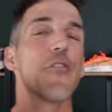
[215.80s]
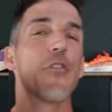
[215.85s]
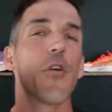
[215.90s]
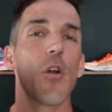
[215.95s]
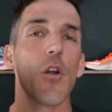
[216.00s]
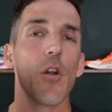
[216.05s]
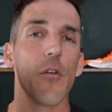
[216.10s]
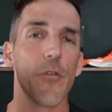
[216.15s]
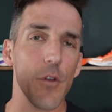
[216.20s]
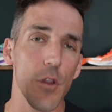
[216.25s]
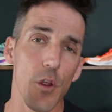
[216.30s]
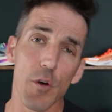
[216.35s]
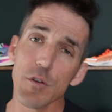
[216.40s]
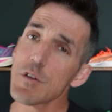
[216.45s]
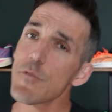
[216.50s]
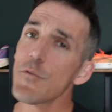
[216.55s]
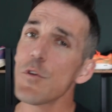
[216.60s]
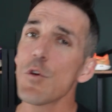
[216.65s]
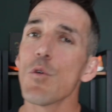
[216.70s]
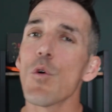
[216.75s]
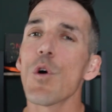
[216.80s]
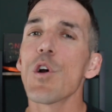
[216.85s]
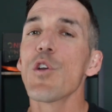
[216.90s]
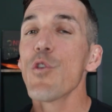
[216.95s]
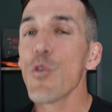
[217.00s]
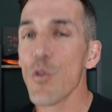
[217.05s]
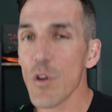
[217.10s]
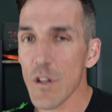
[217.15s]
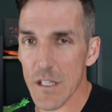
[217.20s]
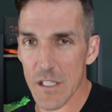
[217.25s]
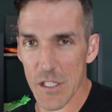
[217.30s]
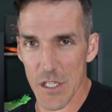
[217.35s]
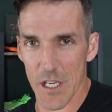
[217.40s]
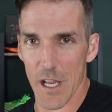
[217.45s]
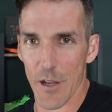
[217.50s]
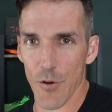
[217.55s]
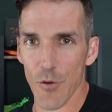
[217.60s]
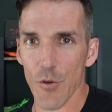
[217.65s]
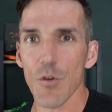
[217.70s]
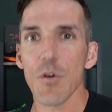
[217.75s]
for those of you who are new to the
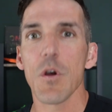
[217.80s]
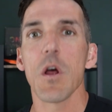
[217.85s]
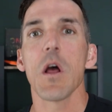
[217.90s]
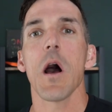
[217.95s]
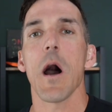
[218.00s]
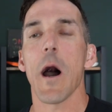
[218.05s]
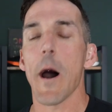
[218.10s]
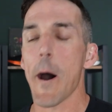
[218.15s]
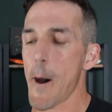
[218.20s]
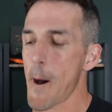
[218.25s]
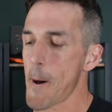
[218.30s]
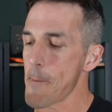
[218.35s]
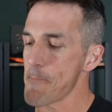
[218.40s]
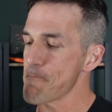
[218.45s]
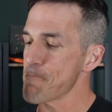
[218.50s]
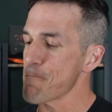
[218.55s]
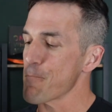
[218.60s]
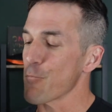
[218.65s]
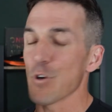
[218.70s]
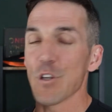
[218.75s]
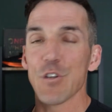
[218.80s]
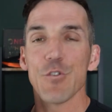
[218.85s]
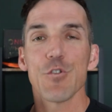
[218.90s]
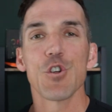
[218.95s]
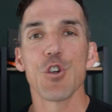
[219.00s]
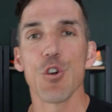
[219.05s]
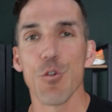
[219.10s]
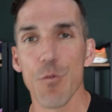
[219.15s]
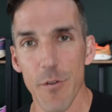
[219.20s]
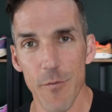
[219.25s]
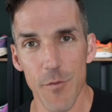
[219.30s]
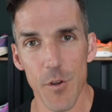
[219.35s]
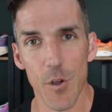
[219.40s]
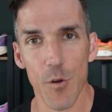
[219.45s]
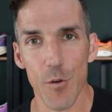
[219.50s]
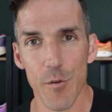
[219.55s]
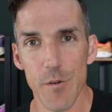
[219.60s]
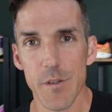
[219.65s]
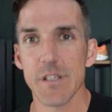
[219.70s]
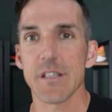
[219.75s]
channel, we do shoe
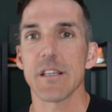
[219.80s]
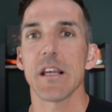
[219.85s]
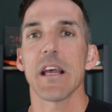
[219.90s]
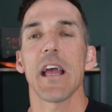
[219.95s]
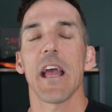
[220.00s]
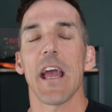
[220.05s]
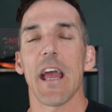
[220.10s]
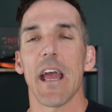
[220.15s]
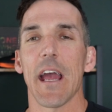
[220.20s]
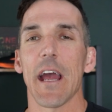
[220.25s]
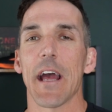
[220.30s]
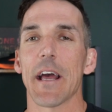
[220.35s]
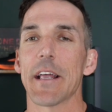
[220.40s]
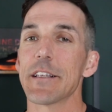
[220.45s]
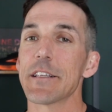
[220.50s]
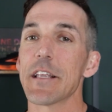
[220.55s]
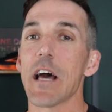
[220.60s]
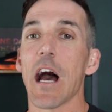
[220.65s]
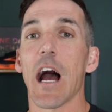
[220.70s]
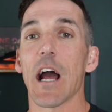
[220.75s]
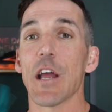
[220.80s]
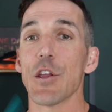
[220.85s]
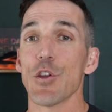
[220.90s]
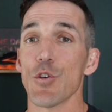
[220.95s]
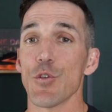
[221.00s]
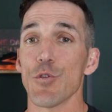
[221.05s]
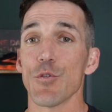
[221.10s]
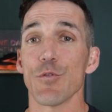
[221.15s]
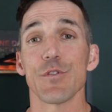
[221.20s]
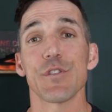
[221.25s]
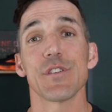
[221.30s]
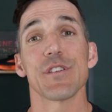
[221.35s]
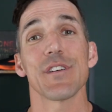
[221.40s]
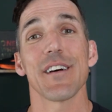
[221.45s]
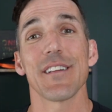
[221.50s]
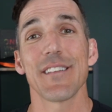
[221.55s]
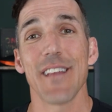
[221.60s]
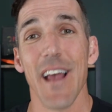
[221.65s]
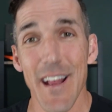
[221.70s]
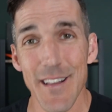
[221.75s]
reviews, and I use
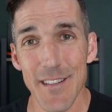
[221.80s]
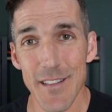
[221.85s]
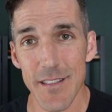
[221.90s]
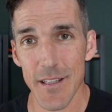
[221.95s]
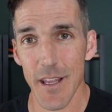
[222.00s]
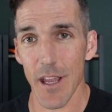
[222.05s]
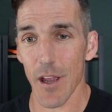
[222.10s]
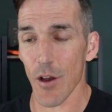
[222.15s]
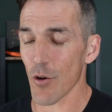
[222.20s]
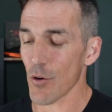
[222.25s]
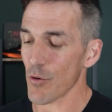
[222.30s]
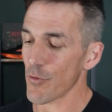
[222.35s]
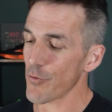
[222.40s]
a 10 scale